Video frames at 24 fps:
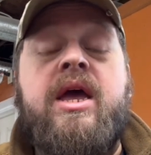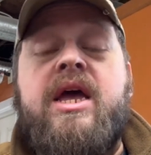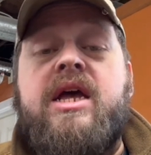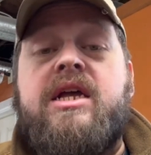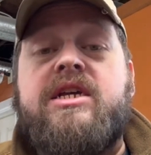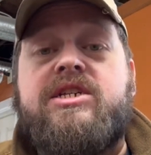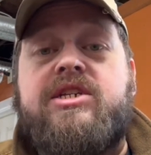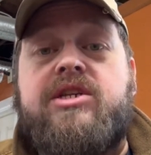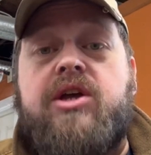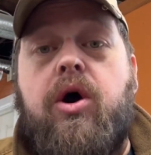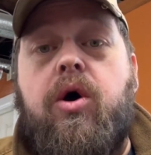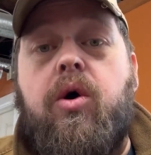
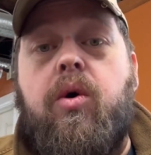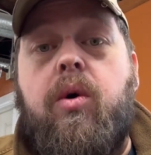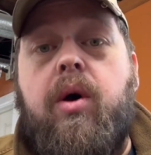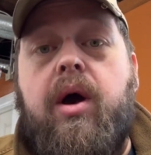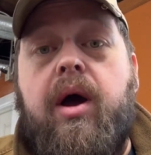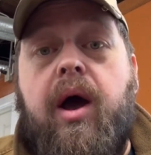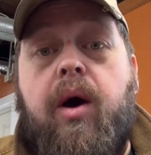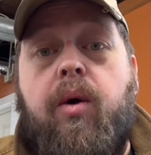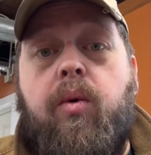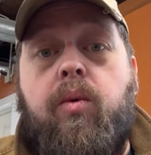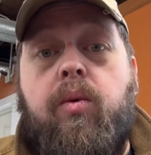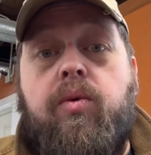So
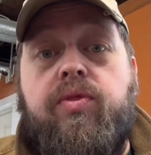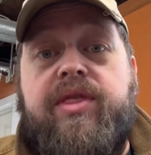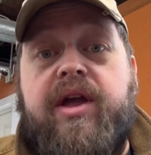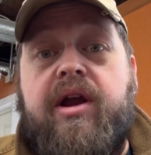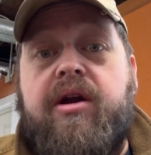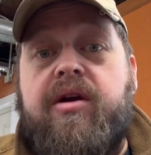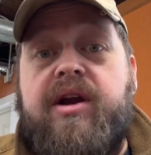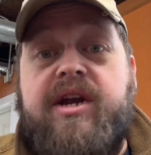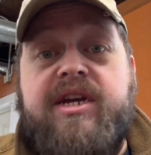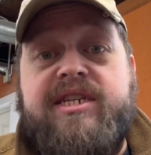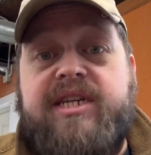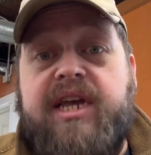
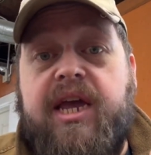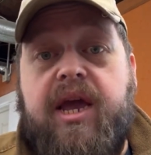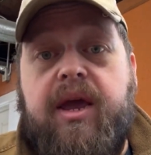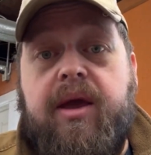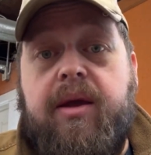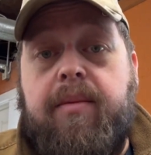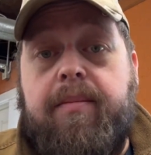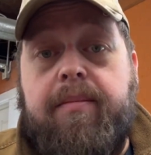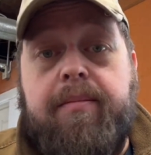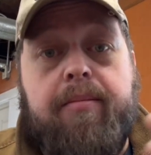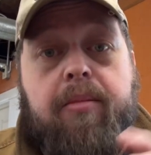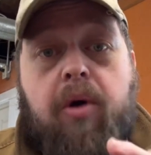there is
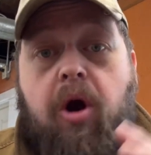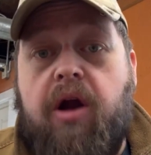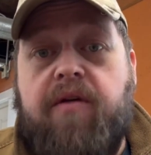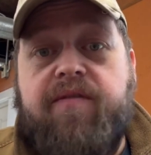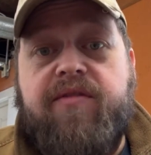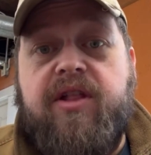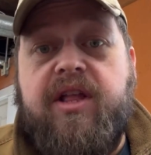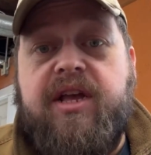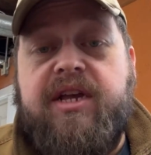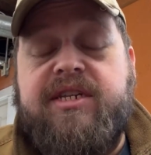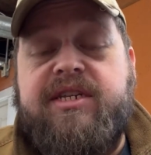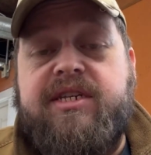a
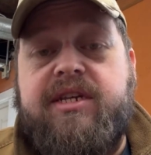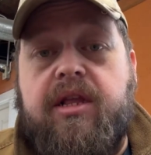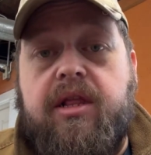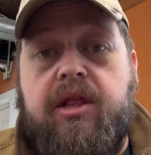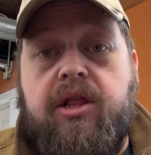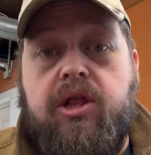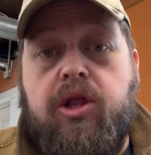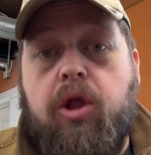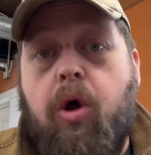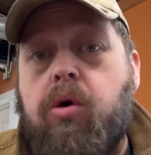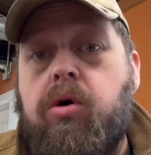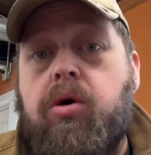marvelous
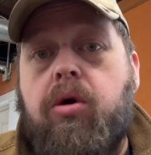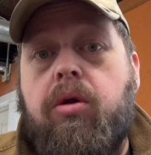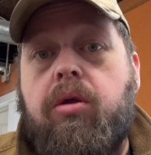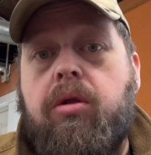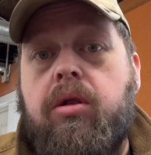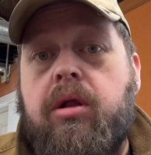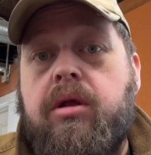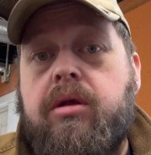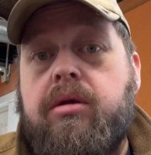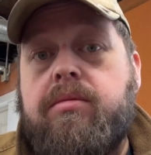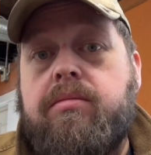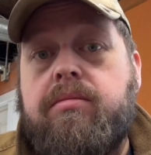
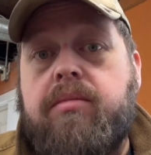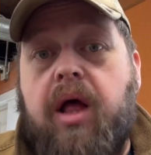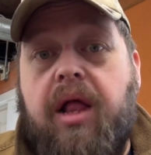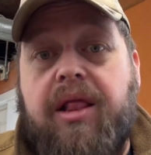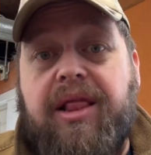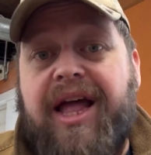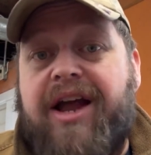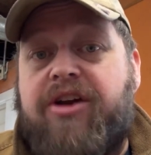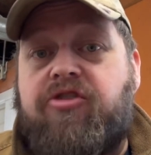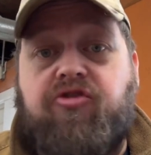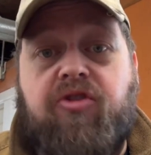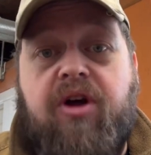local
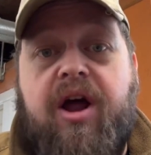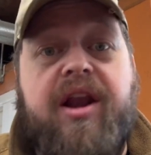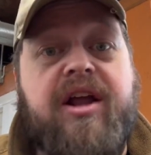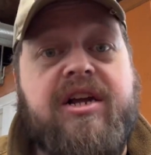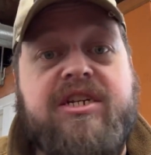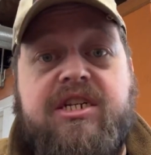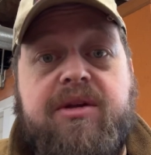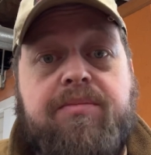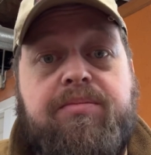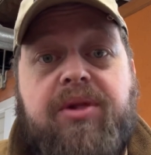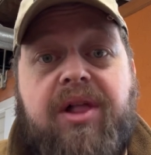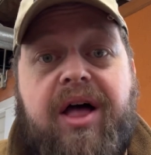electronics
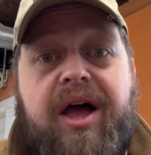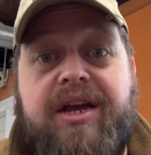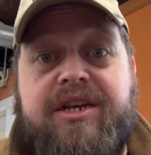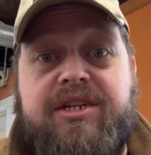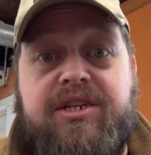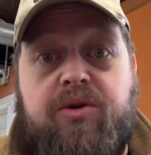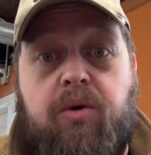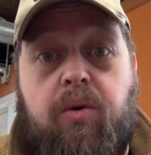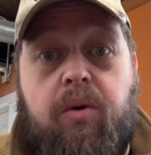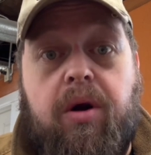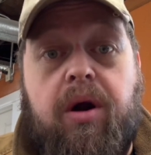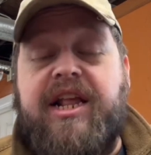supply
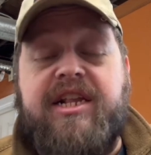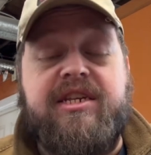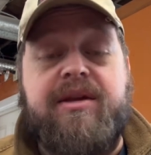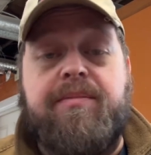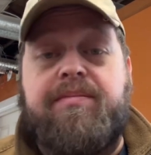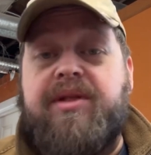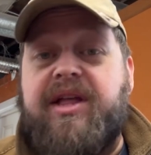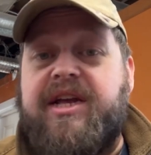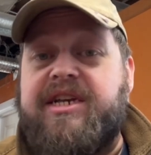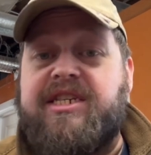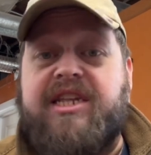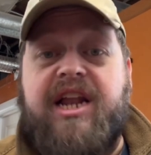store. It's a
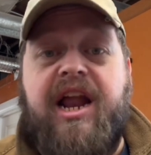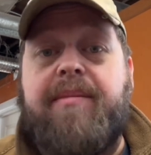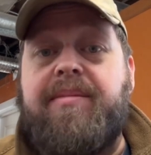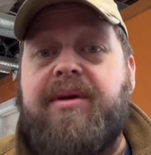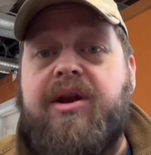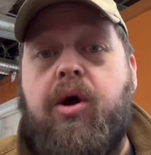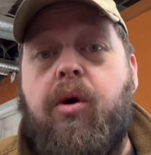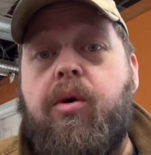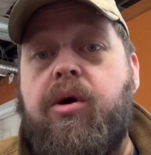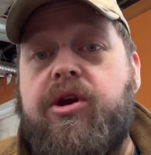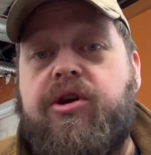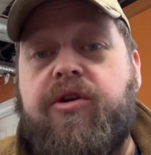place that I've been
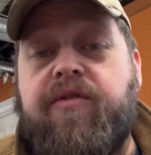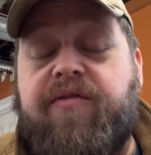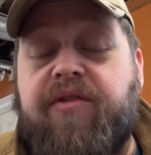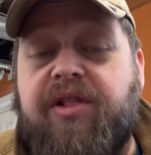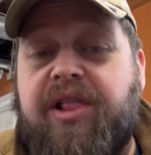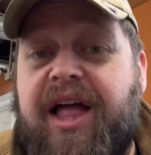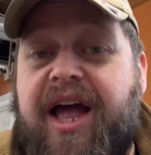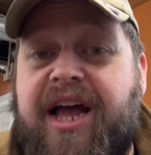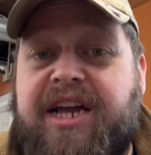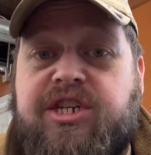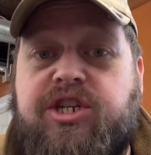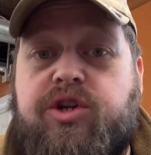going to for the
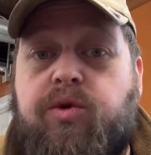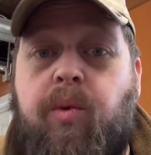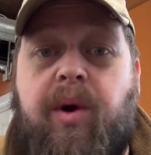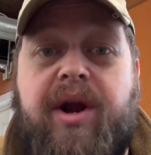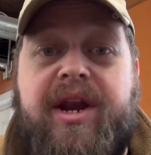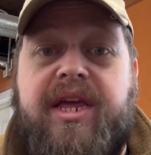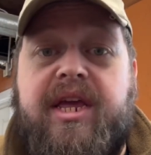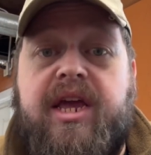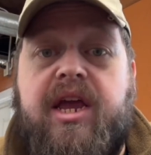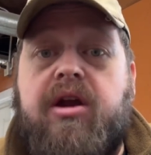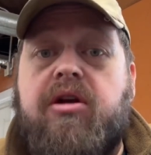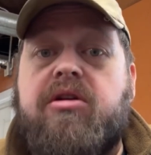last 20
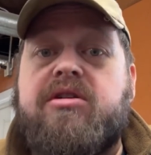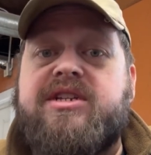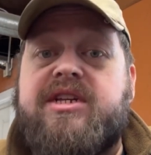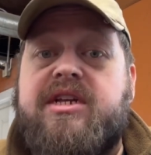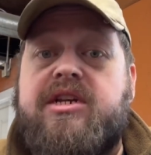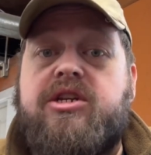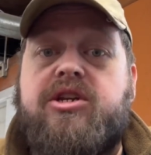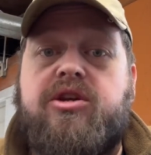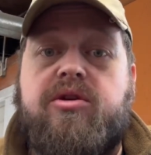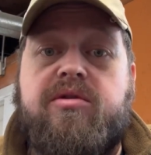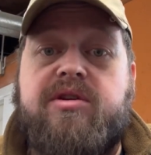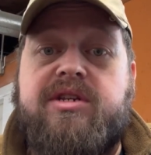years in
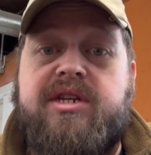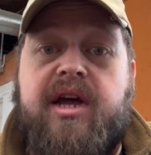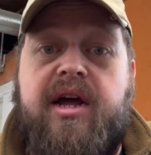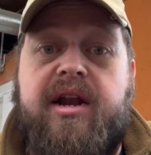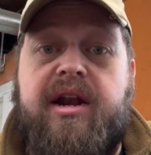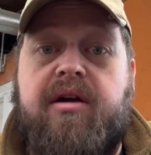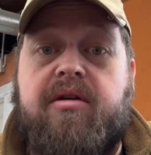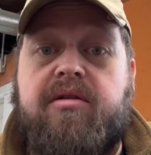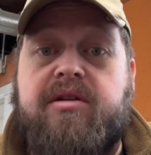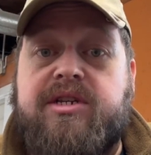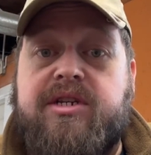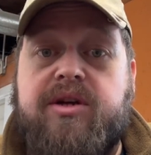Tucson,
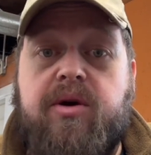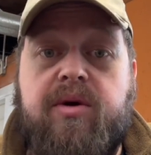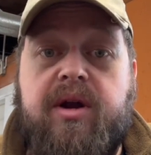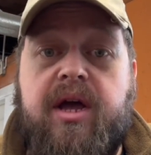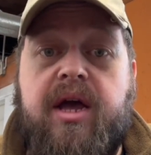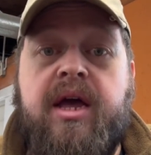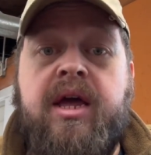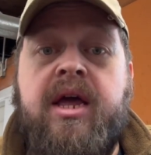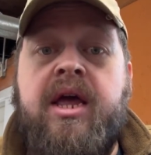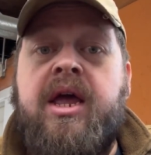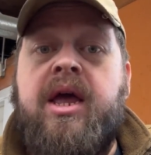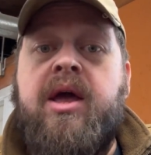
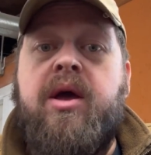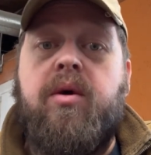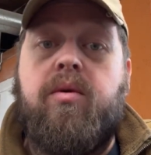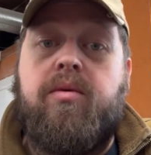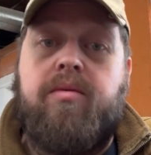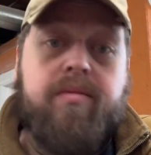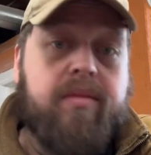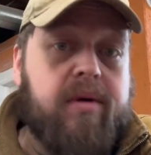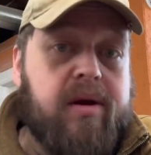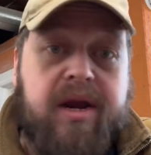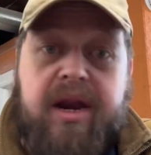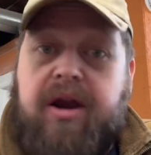Arizona,
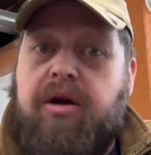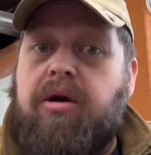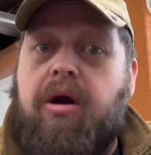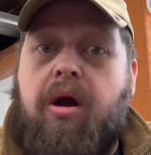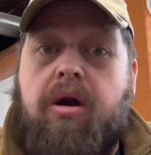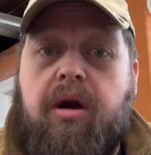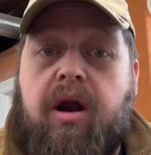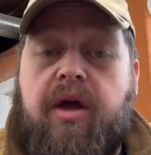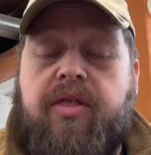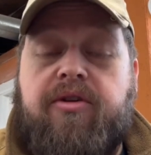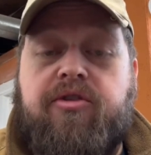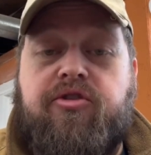near
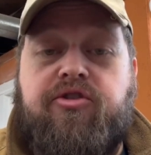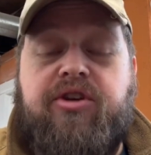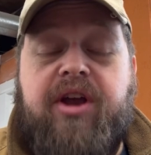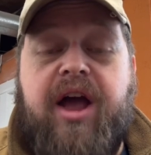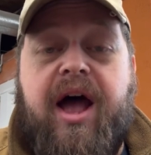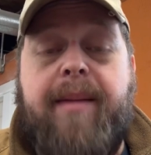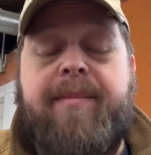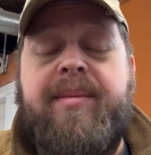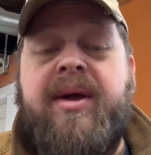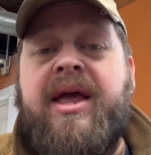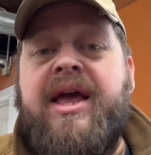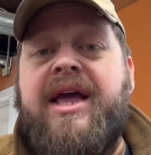our other
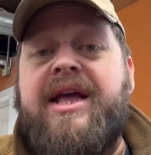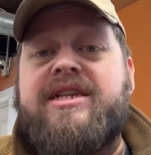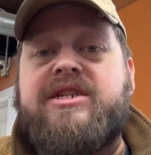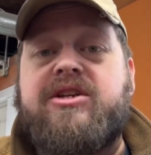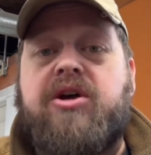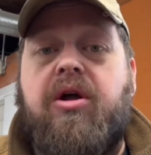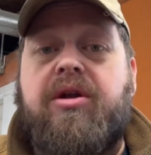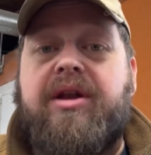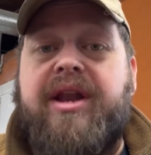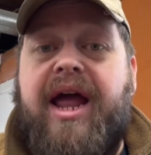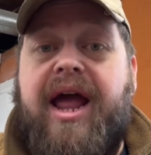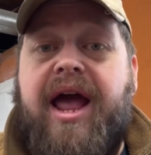shop. It's
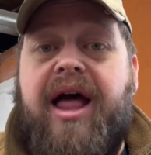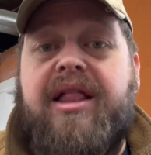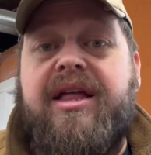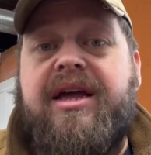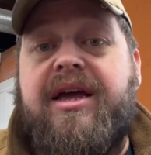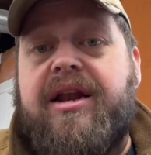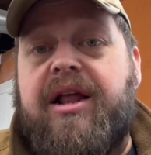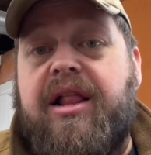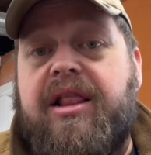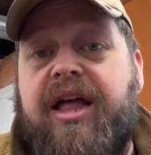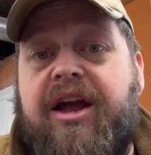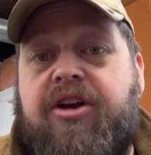called
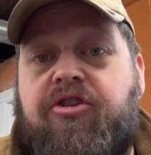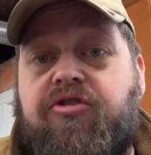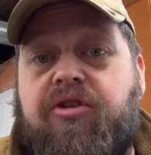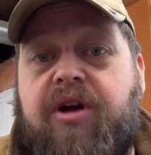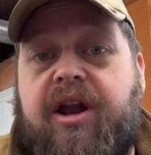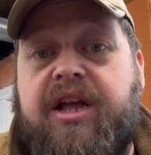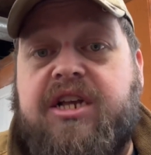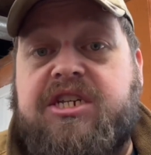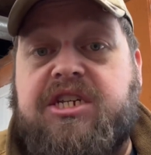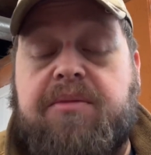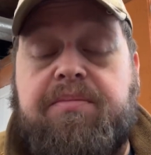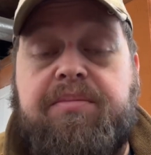Elliot
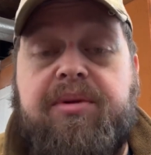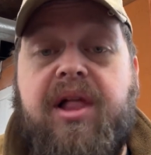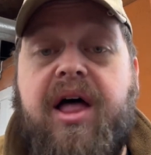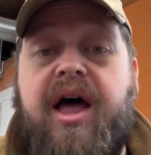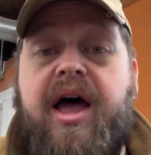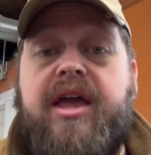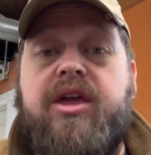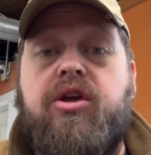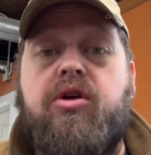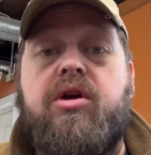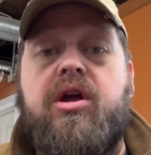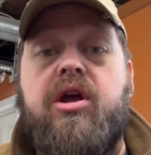Electronics
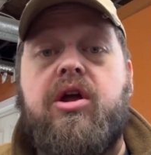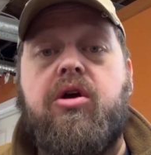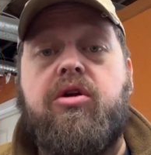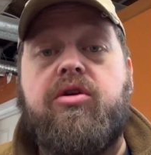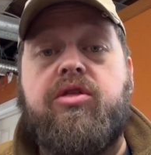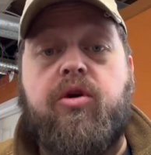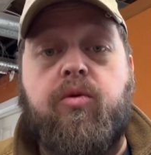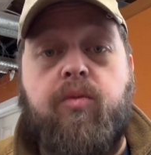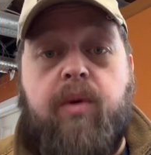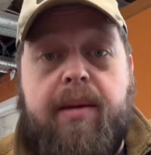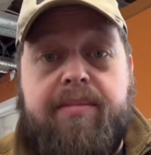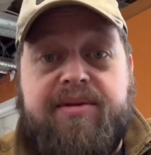Supply. You can go to
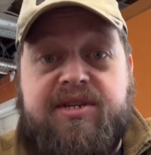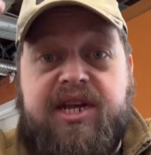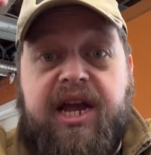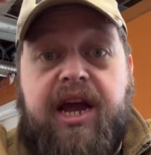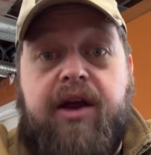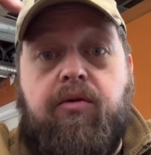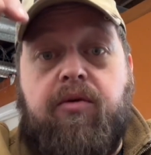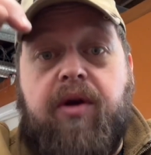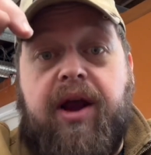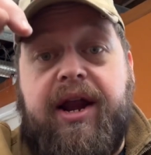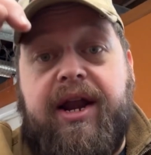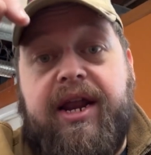their website
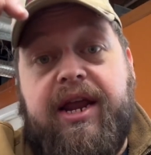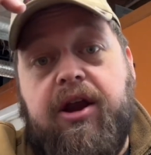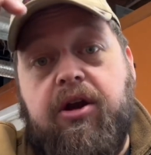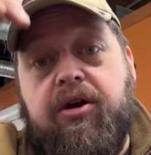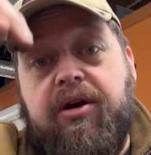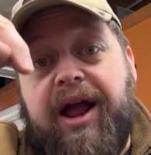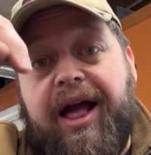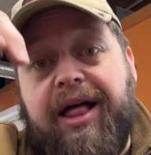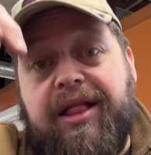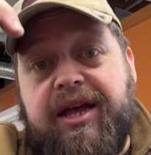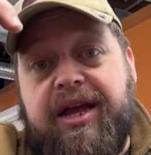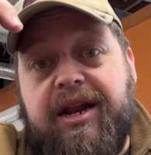right here,
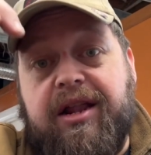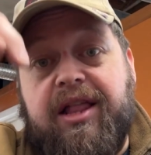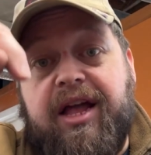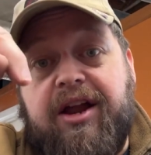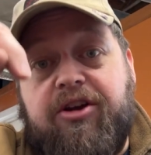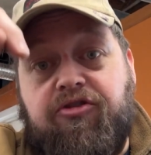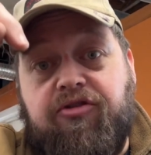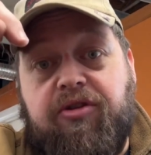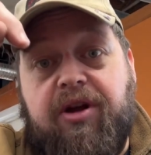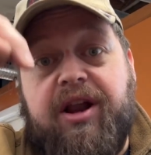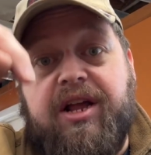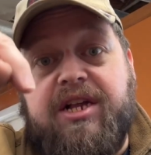
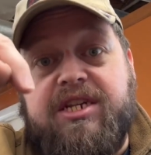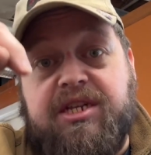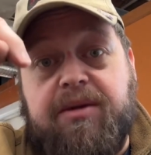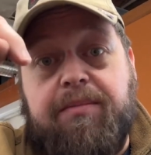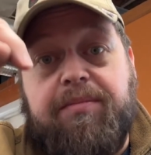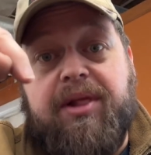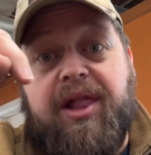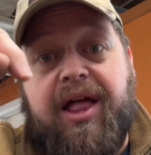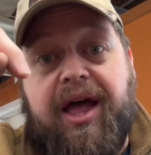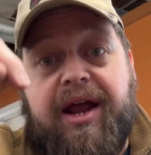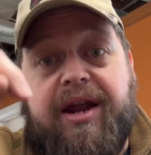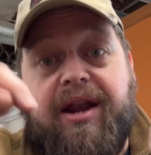
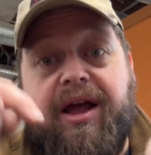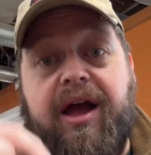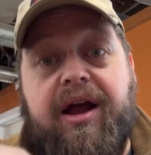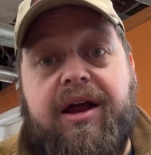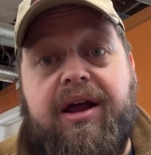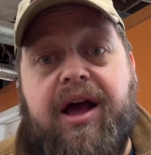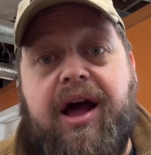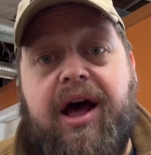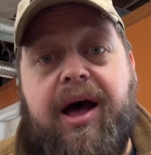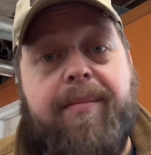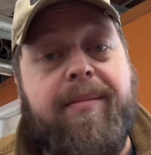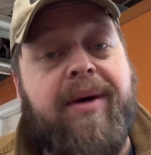
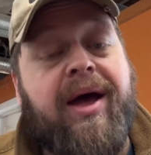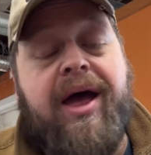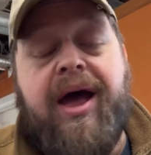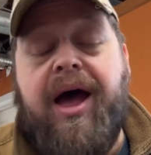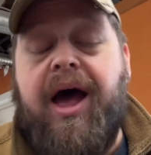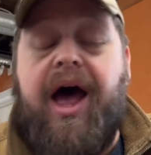elliotelectronicsupply.com.